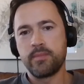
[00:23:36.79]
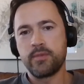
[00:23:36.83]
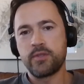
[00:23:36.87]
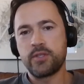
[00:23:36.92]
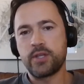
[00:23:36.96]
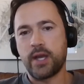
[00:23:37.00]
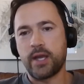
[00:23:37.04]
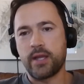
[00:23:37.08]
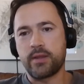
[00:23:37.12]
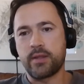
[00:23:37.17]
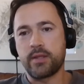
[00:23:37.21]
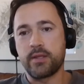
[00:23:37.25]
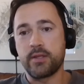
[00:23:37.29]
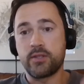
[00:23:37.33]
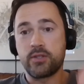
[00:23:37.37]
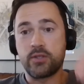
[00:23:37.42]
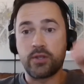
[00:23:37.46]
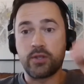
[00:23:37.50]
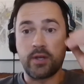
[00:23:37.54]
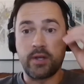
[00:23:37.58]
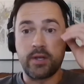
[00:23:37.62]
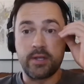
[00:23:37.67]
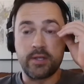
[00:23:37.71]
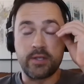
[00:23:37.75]
chat that's
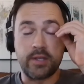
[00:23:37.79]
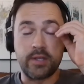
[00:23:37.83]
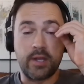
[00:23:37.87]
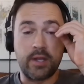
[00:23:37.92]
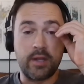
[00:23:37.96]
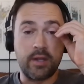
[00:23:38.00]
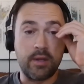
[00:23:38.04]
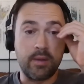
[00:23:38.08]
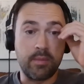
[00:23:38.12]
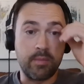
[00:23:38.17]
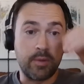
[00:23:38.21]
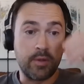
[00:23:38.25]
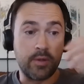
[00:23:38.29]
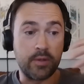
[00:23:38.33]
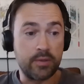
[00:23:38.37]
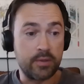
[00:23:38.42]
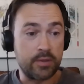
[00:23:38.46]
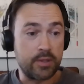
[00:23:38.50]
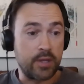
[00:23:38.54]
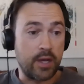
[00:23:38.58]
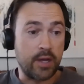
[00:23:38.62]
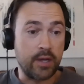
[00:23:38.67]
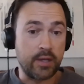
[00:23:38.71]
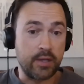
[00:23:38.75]
trying to sell them or
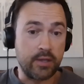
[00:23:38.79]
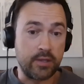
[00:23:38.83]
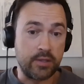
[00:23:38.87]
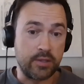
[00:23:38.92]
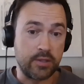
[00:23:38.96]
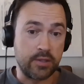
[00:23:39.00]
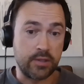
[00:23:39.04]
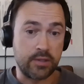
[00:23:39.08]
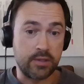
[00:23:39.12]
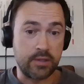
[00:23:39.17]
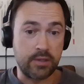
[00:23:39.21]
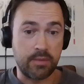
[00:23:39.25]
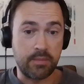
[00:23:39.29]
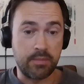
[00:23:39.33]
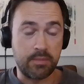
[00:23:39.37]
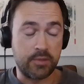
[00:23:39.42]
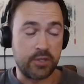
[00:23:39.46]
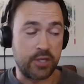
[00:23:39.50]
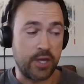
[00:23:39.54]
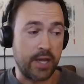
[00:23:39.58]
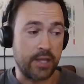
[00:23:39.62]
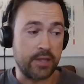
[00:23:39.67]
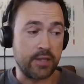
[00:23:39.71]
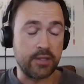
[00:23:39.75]
talking to some
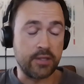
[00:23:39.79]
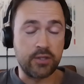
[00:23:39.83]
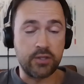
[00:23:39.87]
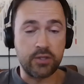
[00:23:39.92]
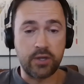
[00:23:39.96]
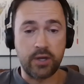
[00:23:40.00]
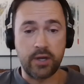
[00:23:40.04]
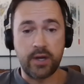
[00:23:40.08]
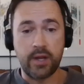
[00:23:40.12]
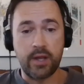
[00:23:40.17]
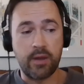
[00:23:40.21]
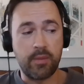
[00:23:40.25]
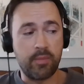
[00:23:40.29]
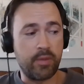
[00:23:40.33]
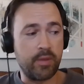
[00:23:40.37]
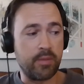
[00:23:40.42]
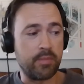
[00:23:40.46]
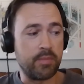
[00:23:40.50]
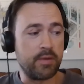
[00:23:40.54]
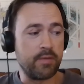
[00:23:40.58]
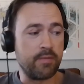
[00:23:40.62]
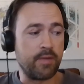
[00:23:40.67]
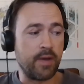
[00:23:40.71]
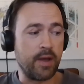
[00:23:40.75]
chat that's trying to help
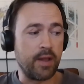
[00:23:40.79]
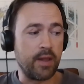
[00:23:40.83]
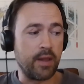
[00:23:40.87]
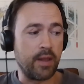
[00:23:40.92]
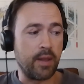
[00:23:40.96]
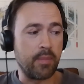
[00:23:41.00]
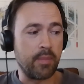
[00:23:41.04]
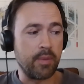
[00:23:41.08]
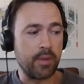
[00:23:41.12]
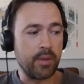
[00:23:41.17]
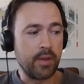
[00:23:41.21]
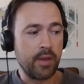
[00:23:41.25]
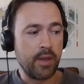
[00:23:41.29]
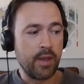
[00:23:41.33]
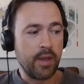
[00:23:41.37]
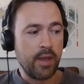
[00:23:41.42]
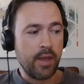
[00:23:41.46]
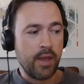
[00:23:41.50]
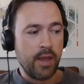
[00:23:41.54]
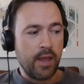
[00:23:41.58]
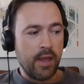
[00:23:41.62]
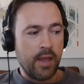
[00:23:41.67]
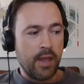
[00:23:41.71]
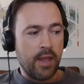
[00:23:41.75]
them develop,
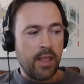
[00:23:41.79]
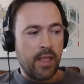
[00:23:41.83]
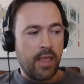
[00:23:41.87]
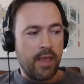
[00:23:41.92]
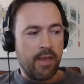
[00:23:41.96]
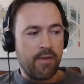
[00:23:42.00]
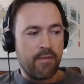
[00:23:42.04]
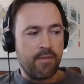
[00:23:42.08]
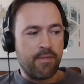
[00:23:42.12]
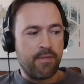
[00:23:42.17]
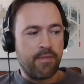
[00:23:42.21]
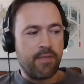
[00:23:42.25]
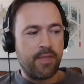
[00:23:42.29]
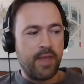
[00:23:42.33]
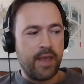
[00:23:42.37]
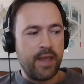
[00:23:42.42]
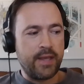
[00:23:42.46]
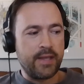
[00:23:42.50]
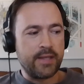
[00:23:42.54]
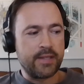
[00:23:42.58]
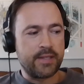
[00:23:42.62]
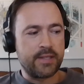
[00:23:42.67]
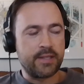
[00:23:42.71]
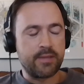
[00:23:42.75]
if they
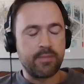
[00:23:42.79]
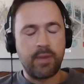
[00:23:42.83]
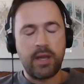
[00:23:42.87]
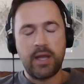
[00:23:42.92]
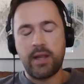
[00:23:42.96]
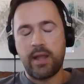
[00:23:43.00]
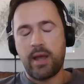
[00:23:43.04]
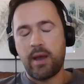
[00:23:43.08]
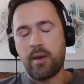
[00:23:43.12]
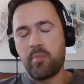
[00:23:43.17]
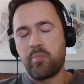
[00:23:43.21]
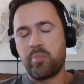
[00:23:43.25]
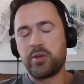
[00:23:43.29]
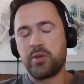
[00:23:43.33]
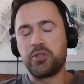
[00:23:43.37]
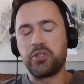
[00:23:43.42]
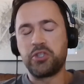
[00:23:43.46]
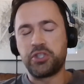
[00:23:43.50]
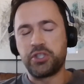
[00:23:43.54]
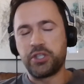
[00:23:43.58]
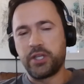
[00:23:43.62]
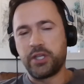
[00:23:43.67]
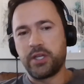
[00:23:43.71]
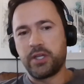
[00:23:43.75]
can smell out
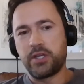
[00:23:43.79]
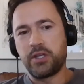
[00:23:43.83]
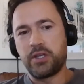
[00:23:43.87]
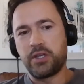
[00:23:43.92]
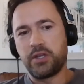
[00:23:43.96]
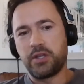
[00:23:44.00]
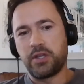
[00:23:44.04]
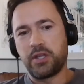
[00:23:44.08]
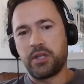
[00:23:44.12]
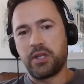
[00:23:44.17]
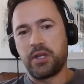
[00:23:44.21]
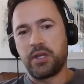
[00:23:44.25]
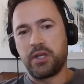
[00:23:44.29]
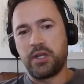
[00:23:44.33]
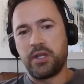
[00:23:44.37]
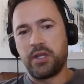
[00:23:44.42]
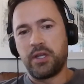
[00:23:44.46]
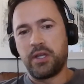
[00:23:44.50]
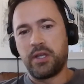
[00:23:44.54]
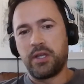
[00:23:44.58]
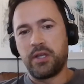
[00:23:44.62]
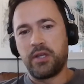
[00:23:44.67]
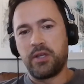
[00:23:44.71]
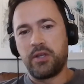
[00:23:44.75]
bullshit, then
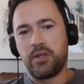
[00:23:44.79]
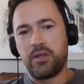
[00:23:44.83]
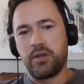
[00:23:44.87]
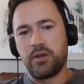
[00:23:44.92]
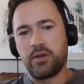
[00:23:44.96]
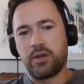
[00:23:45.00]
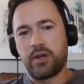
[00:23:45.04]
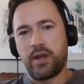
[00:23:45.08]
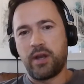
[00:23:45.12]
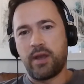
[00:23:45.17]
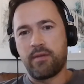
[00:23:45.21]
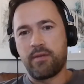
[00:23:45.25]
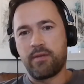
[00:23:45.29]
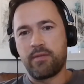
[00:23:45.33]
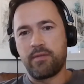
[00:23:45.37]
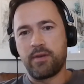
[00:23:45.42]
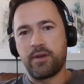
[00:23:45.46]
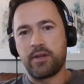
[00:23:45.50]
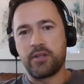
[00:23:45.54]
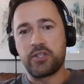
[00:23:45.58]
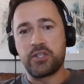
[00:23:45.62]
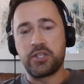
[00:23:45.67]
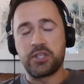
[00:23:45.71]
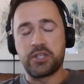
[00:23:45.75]
you're going to have a
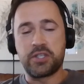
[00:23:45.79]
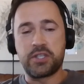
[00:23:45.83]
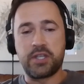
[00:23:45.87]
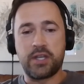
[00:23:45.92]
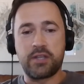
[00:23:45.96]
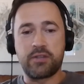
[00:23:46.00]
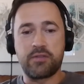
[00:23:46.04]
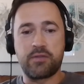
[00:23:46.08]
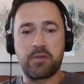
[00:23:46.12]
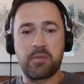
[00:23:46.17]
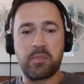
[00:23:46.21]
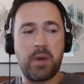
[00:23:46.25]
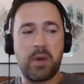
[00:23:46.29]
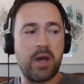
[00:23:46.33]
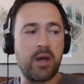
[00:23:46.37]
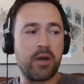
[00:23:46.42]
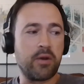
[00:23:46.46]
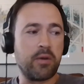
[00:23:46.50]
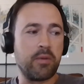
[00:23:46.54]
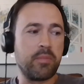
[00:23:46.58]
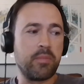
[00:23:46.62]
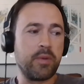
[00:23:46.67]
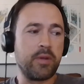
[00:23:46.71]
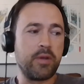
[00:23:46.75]
very successful
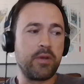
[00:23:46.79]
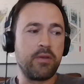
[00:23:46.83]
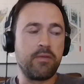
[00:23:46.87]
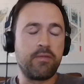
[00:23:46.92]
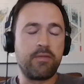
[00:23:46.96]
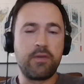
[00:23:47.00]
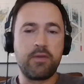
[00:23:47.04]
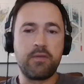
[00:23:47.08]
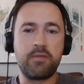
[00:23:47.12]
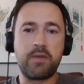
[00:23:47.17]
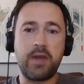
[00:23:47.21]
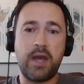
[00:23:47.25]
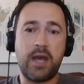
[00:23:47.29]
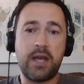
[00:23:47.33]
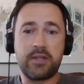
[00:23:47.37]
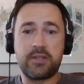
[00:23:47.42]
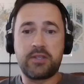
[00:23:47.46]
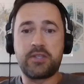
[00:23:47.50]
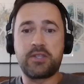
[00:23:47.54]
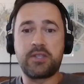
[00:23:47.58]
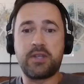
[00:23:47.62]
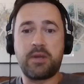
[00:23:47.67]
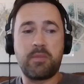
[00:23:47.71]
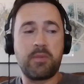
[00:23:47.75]
model. But if you've got
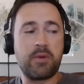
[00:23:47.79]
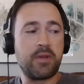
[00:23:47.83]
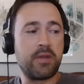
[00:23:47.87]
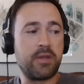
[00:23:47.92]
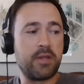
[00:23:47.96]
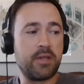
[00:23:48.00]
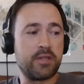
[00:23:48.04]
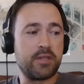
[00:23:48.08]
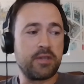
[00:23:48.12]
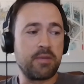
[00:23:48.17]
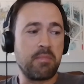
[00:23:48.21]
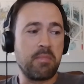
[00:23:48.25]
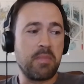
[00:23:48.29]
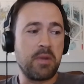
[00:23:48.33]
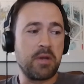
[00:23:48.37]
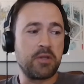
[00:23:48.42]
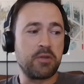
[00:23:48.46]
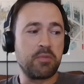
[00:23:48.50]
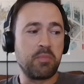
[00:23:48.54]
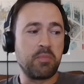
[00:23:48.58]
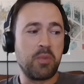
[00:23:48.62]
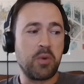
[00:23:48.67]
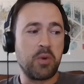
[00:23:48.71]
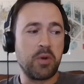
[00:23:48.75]
someone that's a
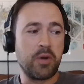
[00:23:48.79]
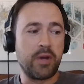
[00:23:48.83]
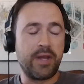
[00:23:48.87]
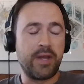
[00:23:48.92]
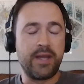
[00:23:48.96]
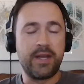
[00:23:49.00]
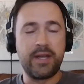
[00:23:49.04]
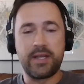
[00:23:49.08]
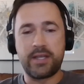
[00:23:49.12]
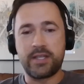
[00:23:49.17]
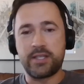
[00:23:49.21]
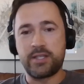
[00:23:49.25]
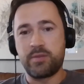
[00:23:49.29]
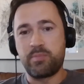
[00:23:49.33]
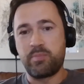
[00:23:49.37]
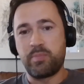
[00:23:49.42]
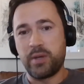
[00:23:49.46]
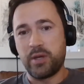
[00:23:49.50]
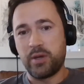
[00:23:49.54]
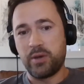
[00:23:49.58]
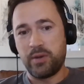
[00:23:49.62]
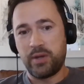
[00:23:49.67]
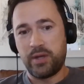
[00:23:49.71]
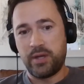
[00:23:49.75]
much more
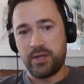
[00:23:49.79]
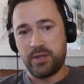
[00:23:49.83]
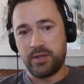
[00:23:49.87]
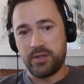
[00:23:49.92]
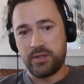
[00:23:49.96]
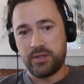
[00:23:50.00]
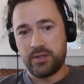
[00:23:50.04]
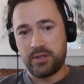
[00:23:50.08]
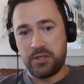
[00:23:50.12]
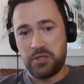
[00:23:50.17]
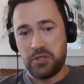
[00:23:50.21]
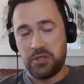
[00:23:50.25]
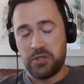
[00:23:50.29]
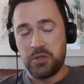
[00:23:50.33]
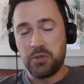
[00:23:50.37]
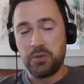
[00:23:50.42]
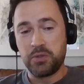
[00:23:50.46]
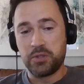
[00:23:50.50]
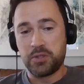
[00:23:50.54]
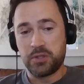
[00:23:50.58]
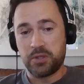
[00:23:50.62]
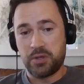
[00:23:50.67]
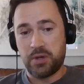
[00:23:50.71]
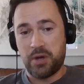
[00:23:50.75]
inexperienced
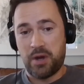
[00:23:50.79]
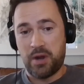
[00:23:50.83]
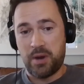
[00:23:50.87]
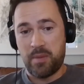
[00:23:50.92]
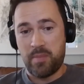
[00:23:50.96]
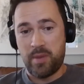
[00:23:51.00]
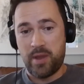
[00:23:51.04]
user on